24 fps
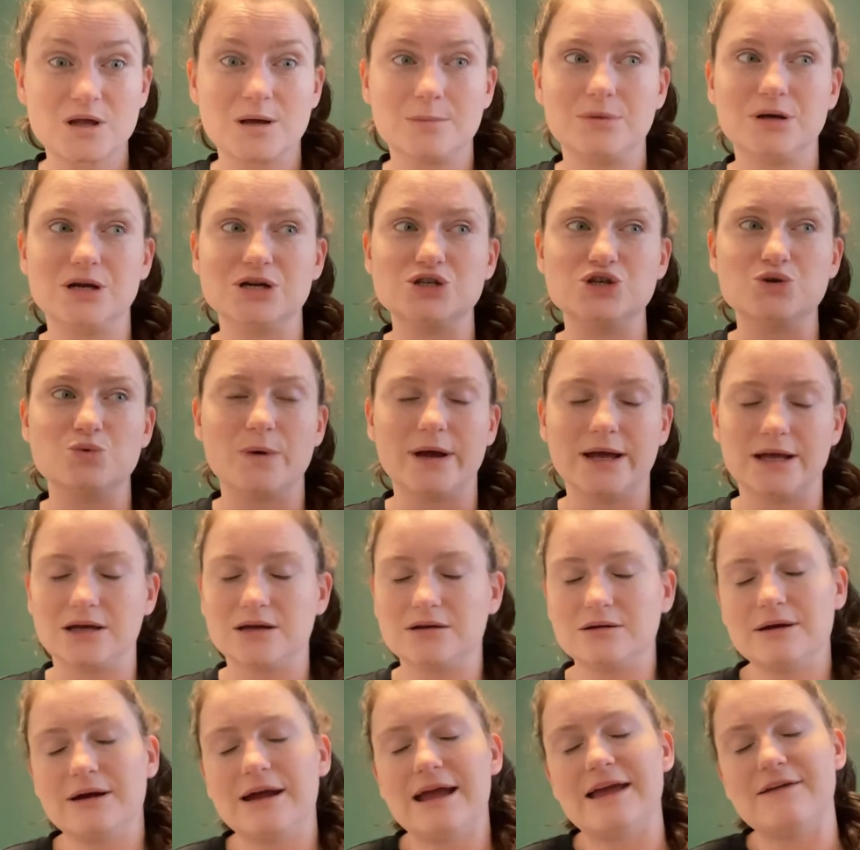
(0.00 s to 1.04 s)
because
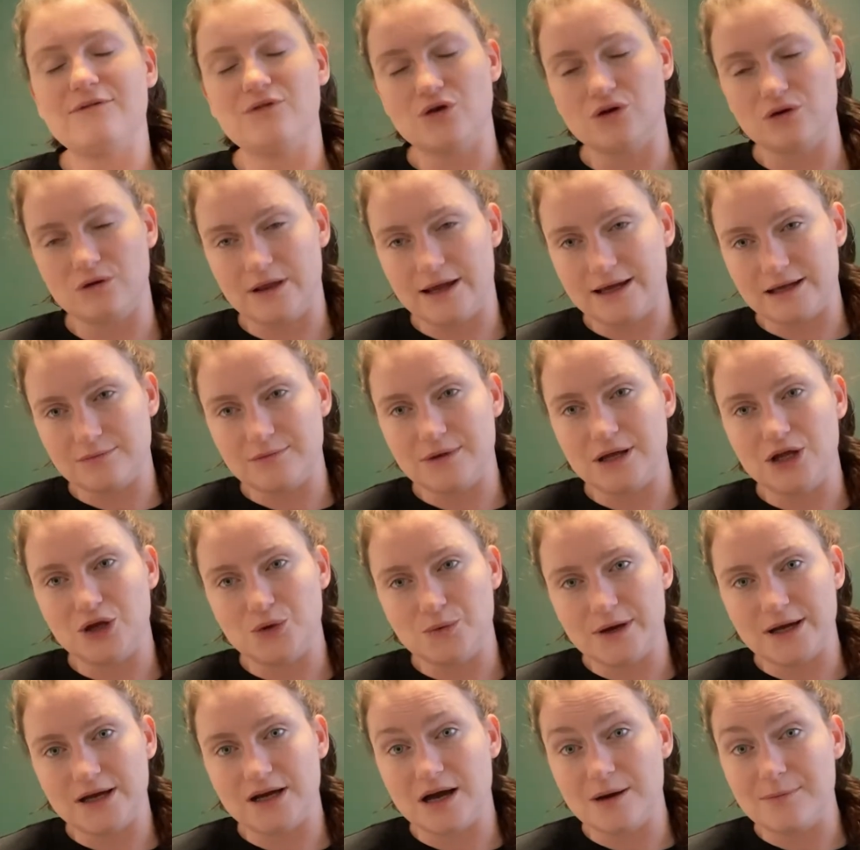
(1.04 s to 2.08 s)
if you're like me, you
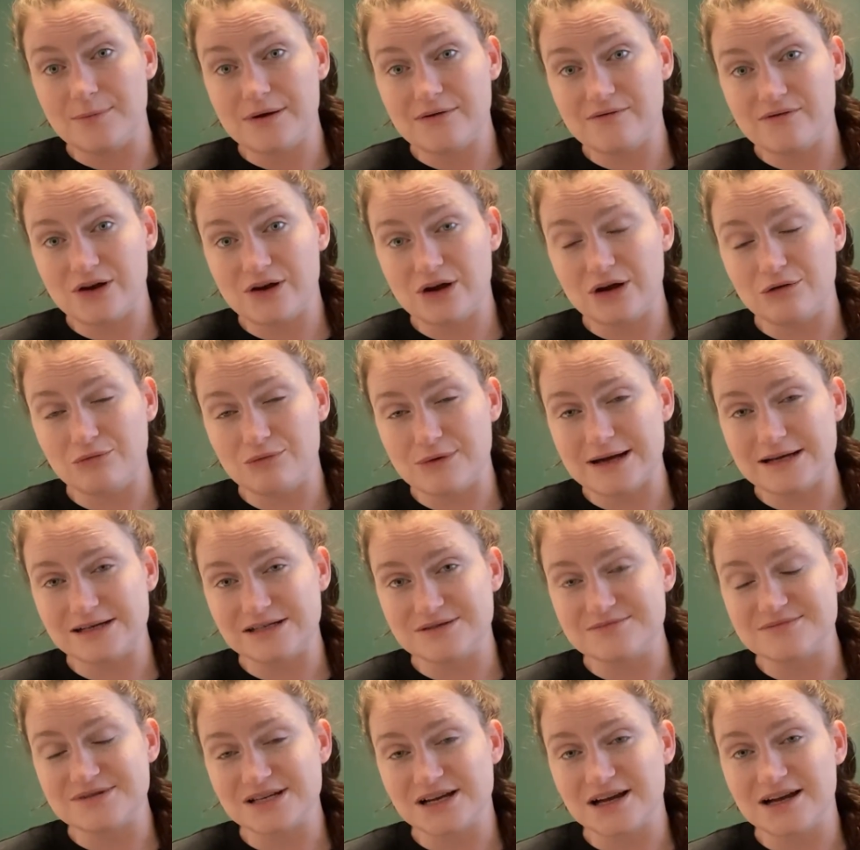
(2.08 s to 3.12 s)
wake up at very
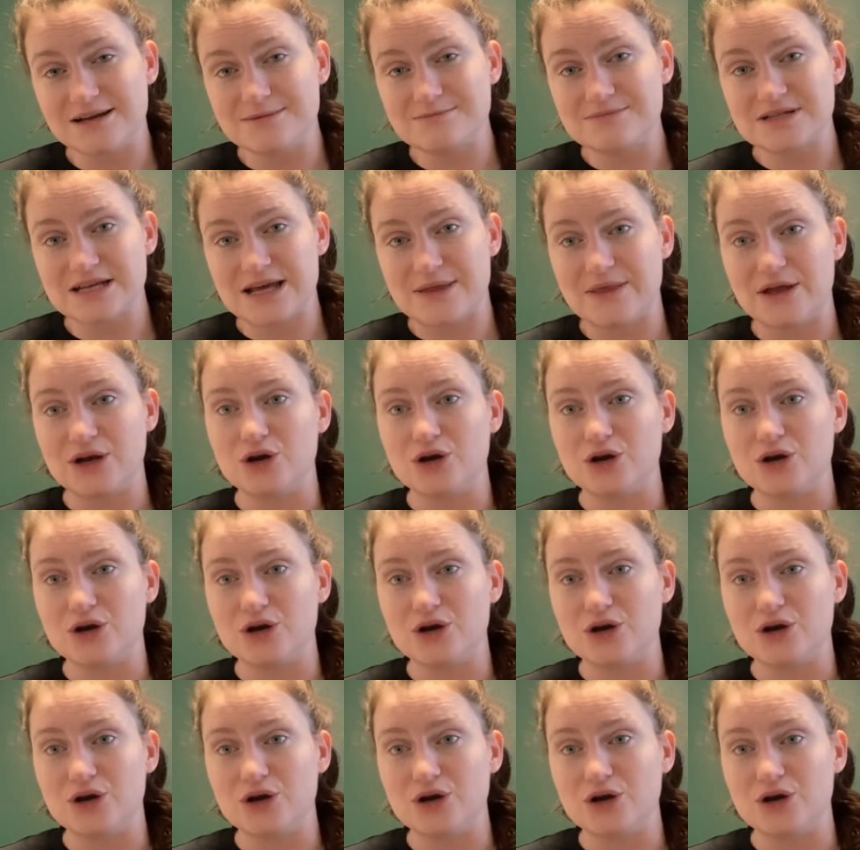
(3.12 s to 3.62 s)
random times and then